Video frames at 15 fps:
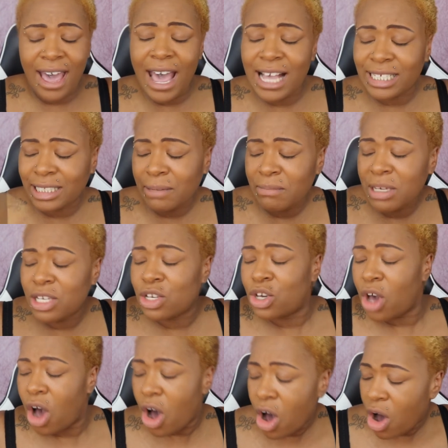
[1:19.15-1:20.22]
yes let me
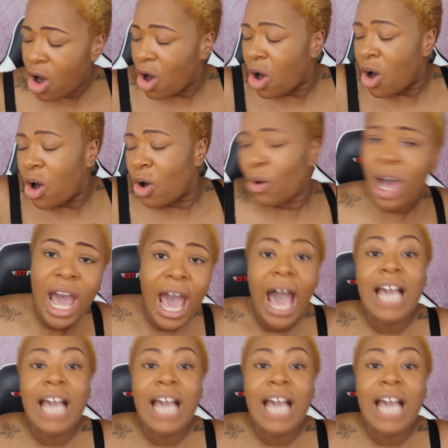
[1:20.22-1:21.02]
go